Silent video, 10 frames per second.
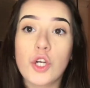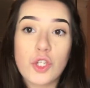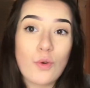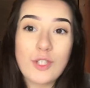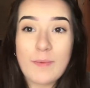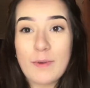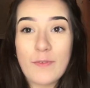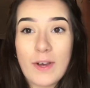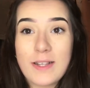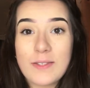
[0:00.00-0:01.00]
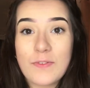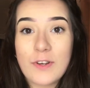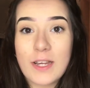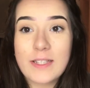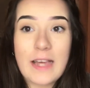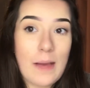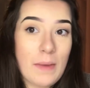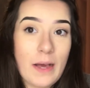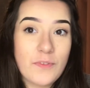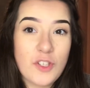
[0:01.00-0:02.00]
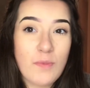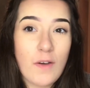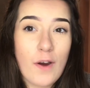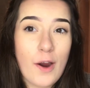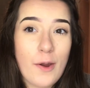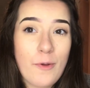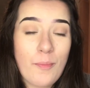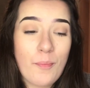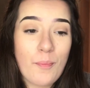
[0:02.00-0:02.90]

should also be revising for an exam I have tomorrow,